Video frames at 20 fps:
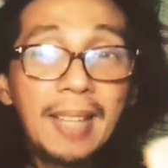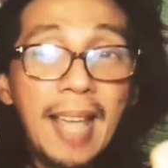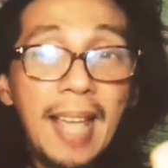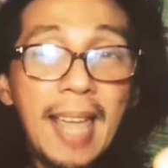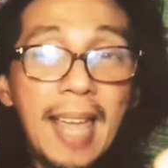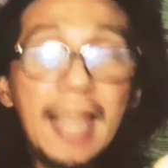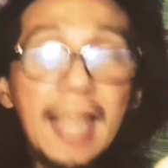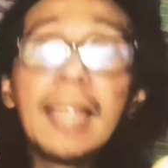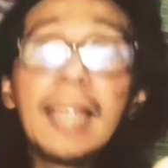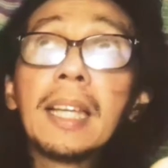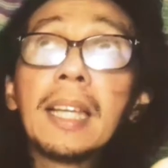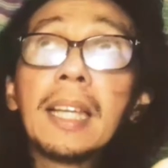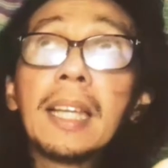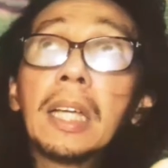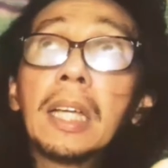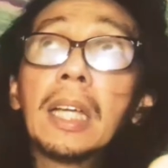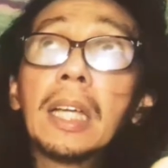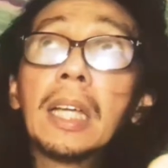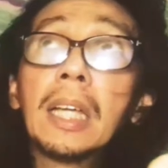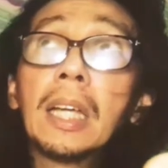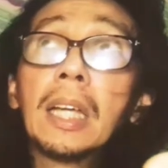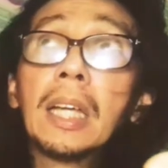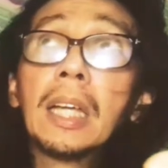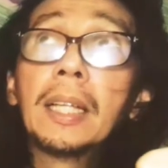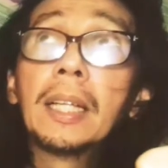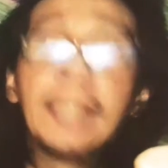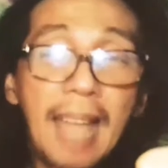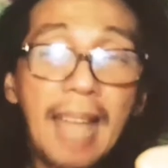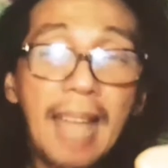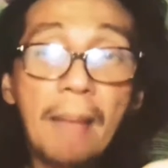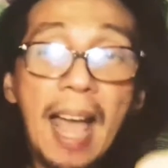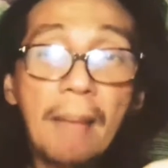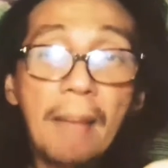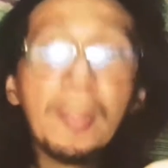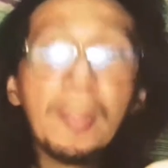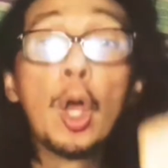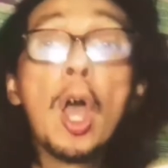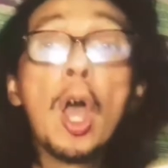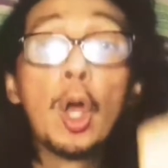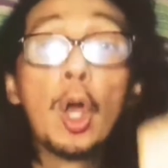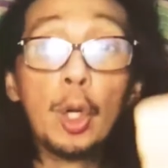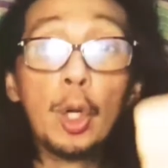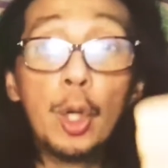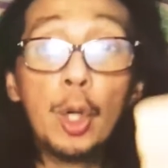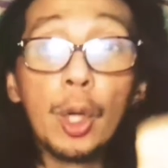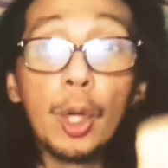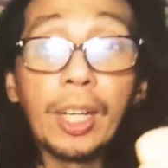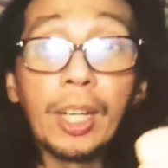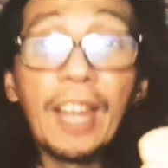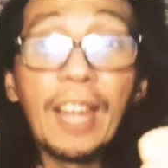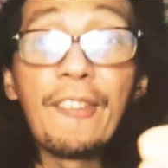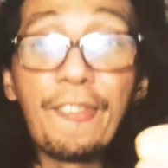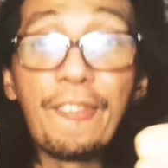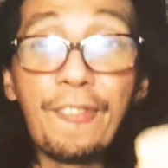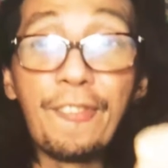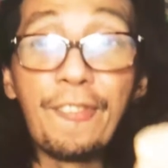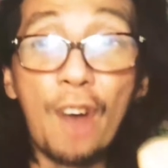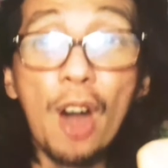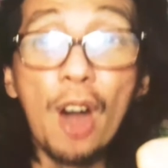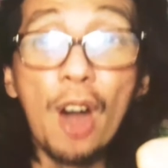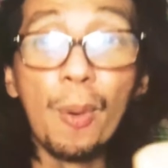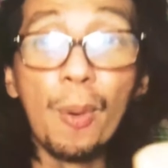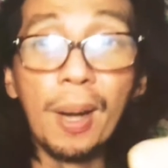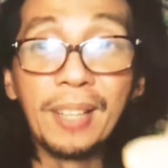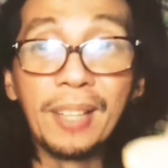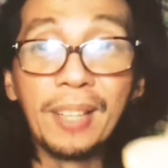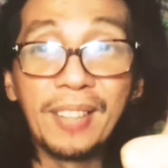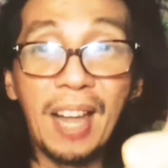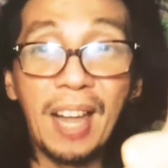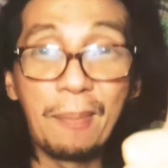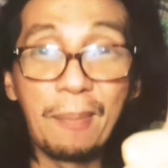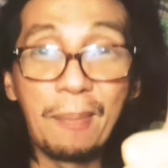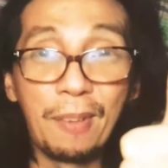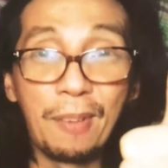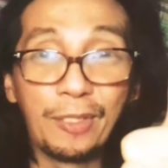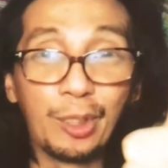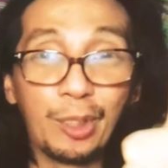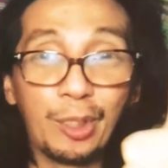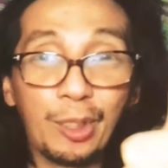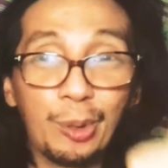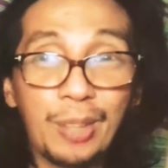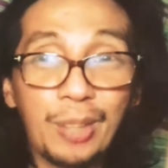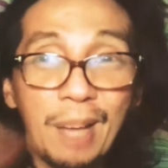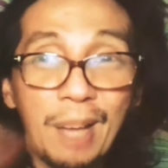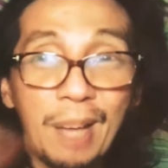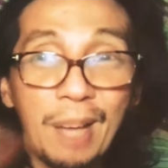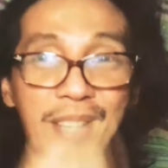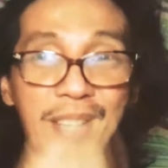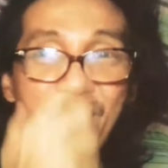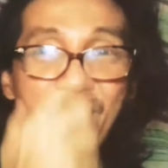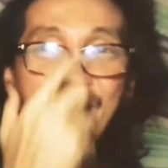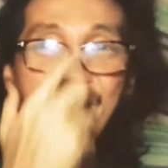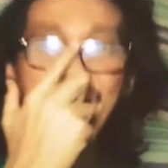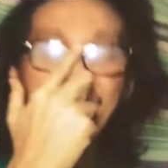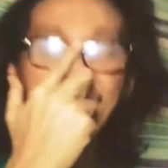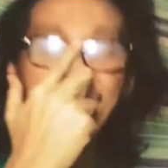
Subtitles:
A, yeah, looking forward type of 2 thumbs up.